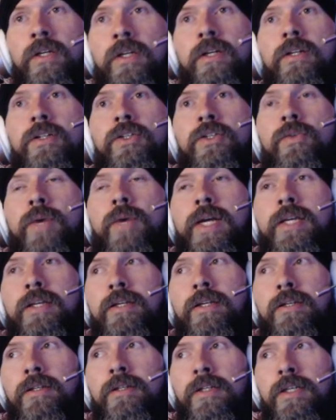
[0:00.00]
so I
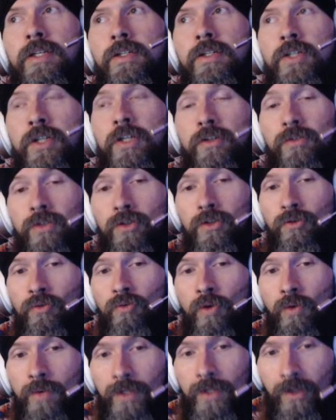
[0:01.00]
can continue to
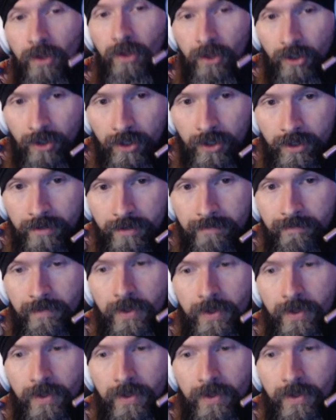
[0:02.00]
grow and learn,